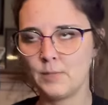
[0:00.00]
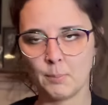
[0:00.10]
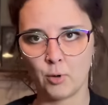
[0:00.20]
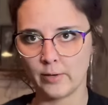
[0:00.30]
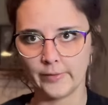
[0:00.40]

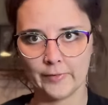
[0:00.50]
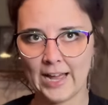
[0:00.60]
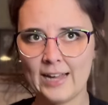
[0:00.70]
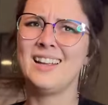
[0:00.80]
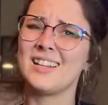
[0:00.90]
supportive of
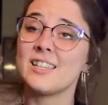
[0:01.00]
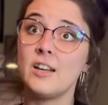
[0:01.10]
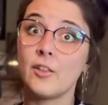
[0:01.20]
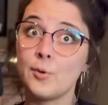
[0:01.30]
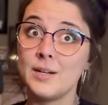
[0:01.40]
that. And that's
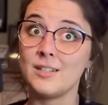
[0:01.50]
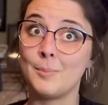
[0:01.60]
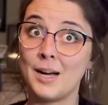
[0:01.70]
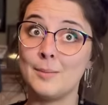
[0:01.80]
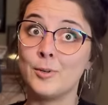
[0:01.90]
another reason to
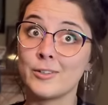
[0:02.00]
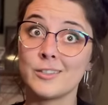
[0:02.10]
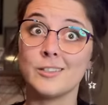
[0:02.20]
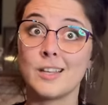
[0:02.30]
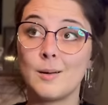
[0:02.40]
buy the books,
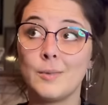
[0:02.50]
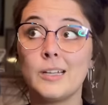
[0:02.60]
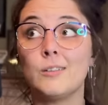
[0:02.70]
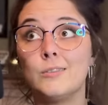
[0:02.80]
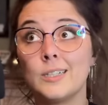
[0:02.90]
because then I'm
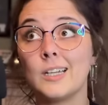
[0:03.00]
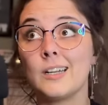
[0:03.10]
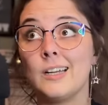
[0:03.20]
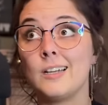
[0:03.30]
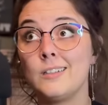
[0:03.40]
like, oh, I
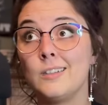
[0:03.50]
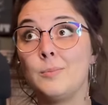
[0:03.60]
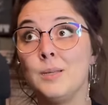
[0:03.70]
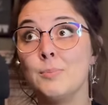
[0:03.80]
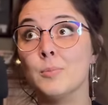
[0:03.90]
gotta add to
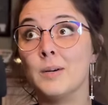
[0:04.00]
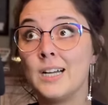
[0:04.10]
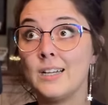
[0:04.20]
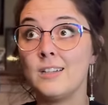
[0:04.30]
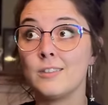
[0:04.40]
the people
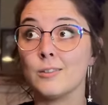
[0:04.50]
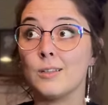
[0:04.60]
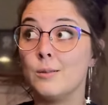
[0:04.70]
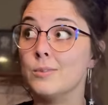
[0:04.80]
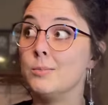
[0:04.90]
buying it so
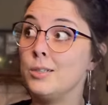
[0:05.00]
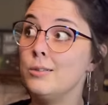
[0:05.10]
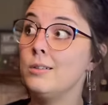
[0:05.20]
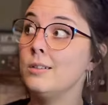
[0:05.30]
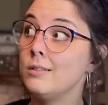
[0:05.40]
that
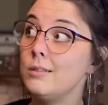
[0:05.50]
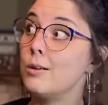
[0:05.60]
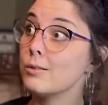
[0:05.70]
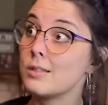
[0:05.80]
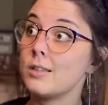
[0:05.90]
Webtoon
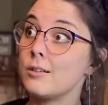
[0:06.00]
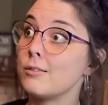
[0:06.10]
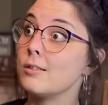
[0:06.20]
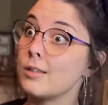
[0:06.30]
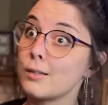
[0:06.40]
knows that they're
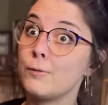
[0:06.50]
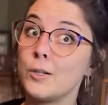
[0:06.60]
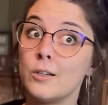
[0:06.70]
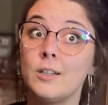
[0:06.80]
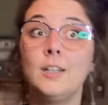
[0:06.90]

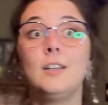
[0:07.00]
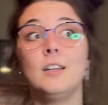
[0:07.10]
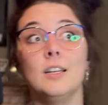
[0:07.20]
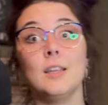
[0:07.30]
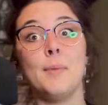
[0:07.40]
successful
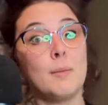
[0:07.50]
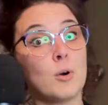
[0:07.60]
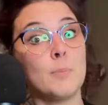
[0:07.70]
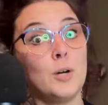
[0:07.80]
and they make more